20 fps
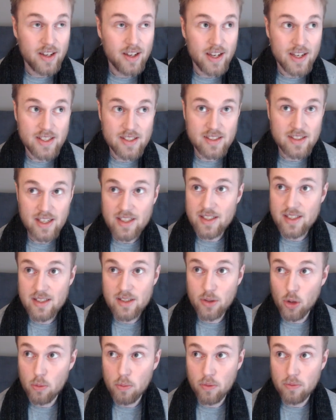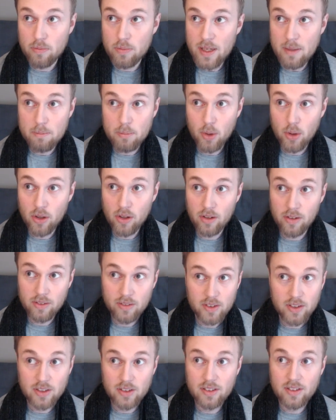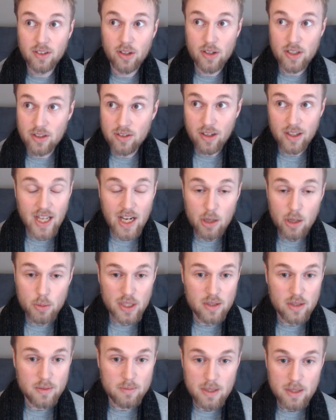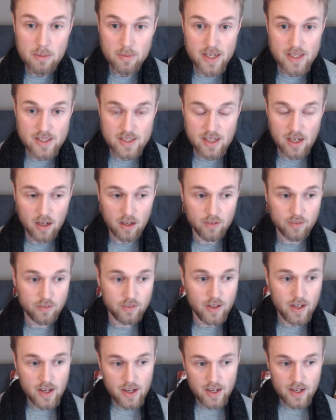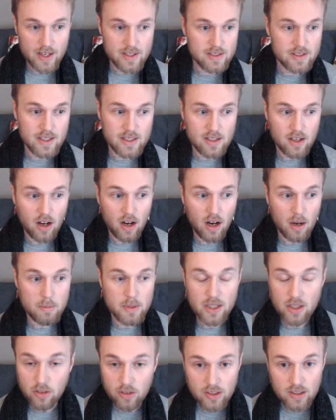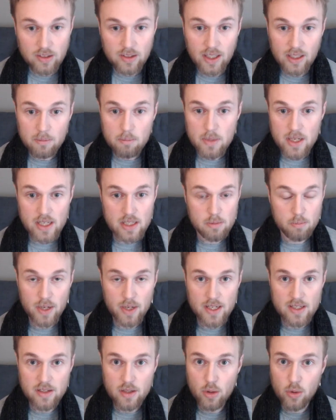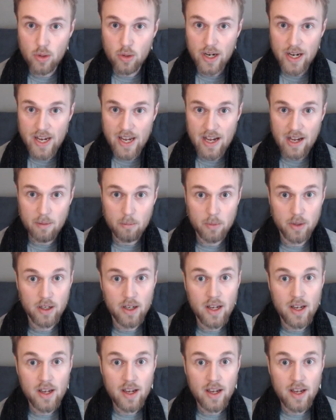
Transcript: Is this group of people going to allow me to be myself? Is this hobby going to let me express who I am?